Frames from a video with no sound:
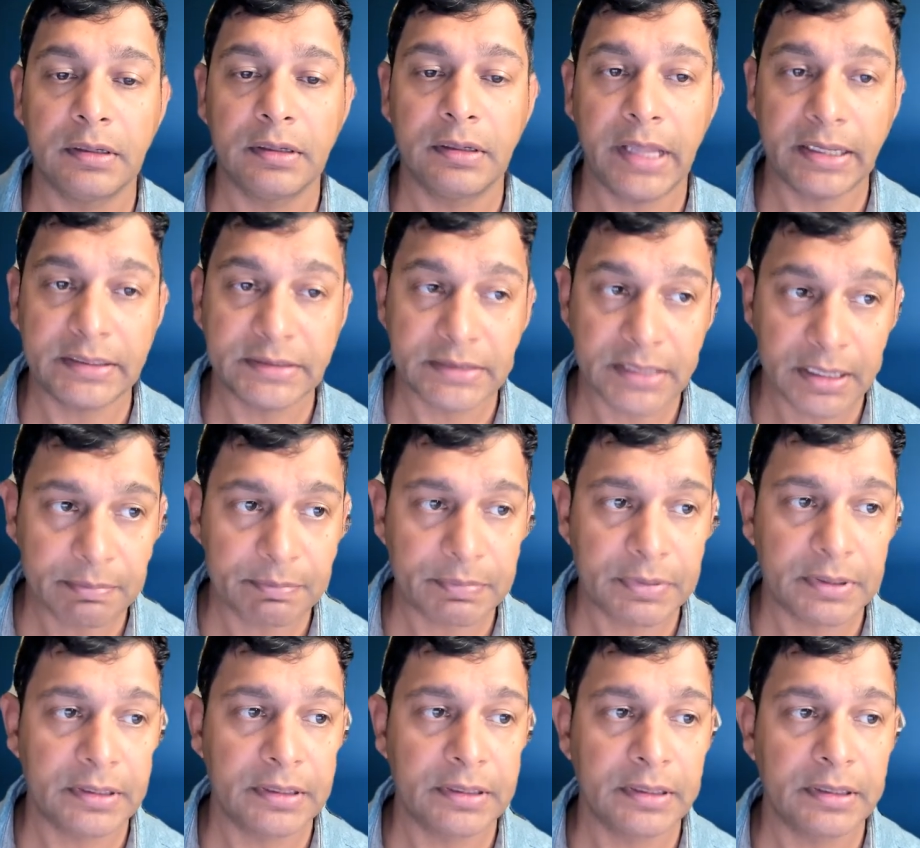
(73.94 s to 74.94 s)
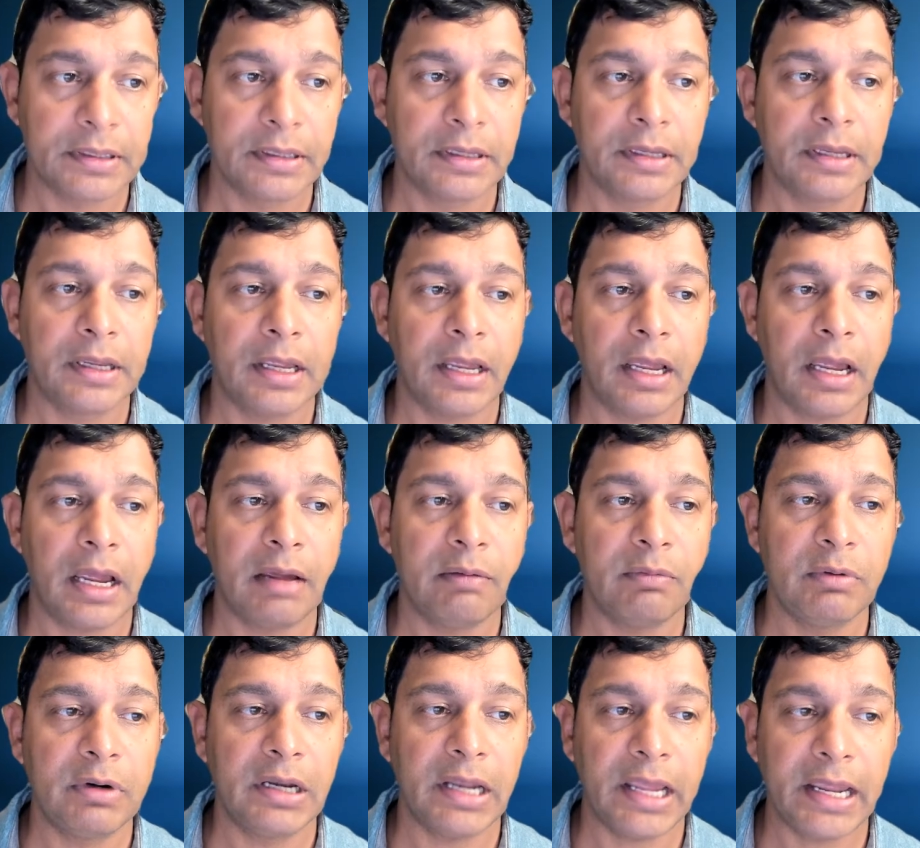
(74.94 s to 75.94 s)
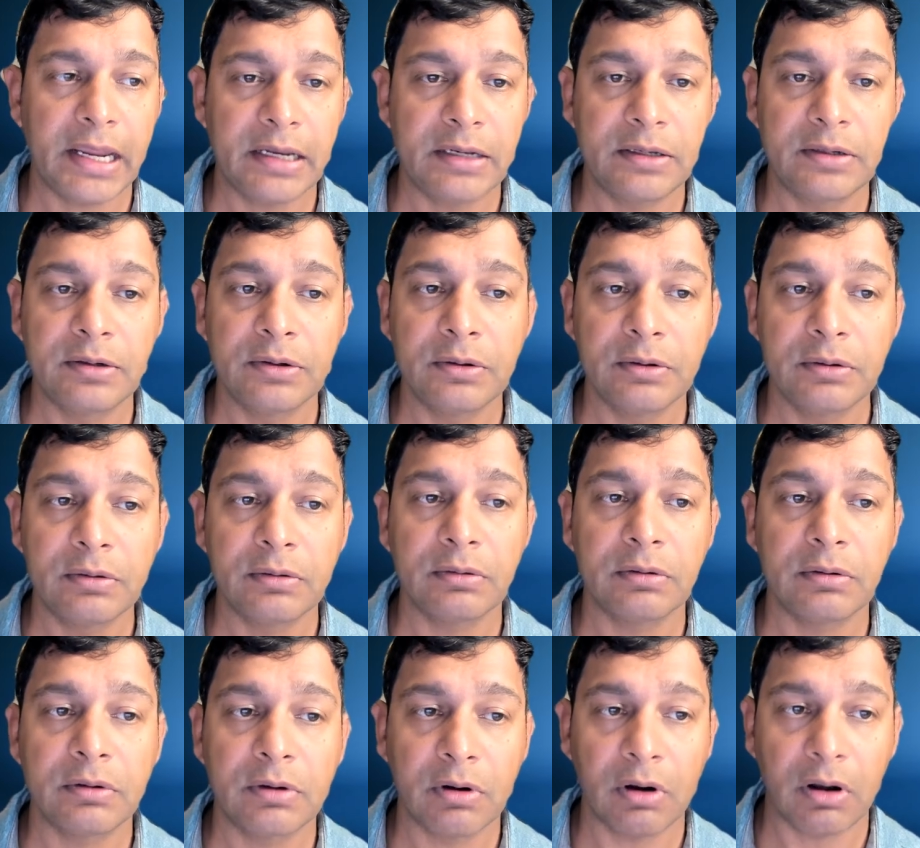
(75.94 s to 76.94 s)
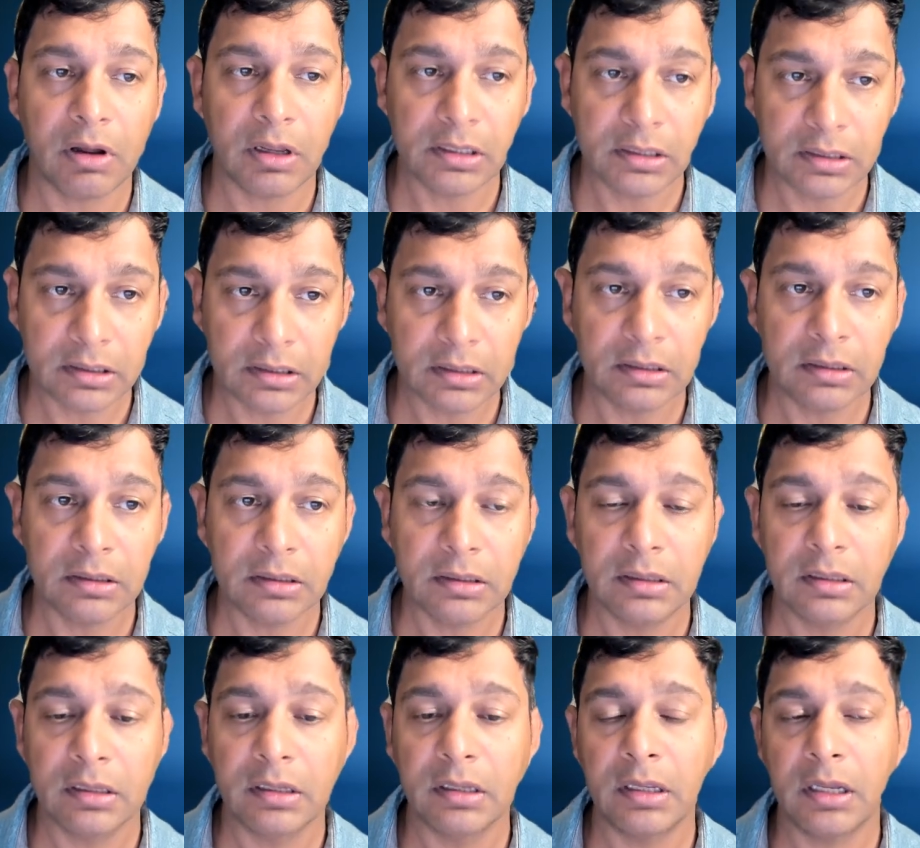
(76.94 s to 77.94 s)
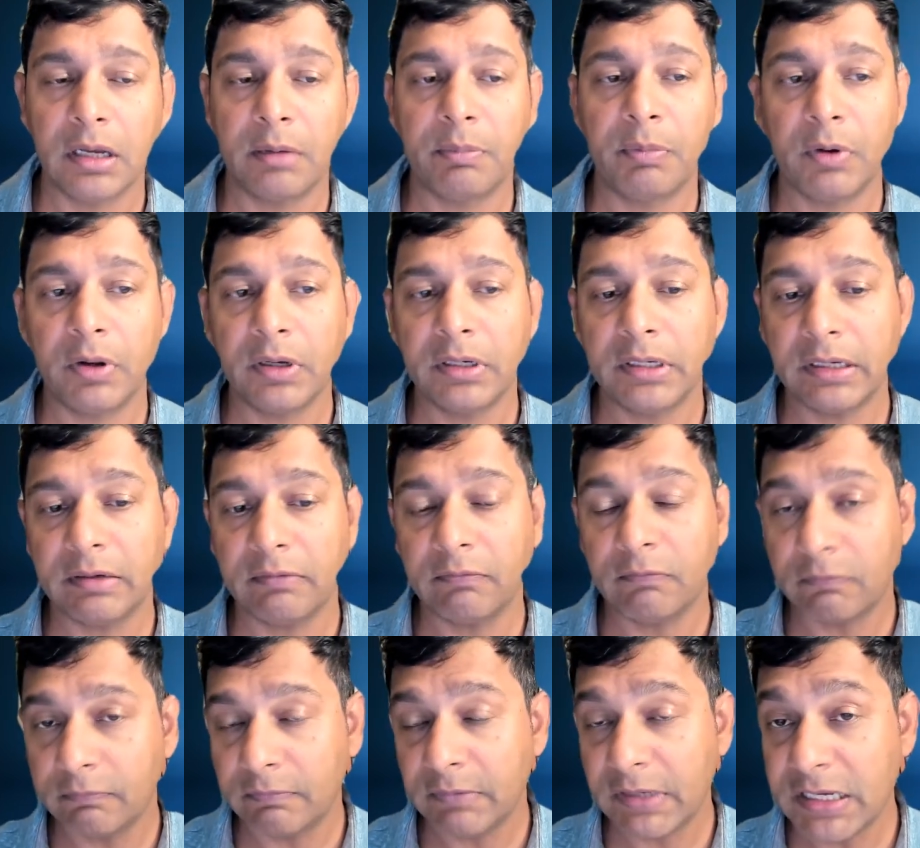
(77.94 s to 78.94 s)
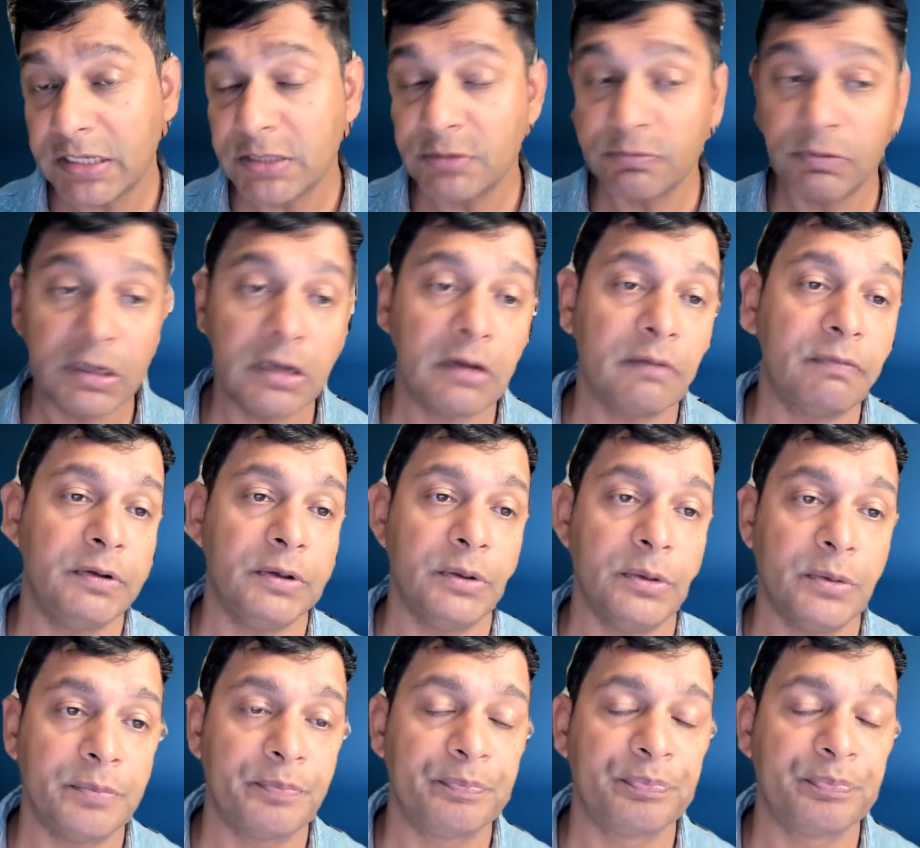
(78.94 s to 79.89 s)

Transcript: Next up, I would like to call upon each one of you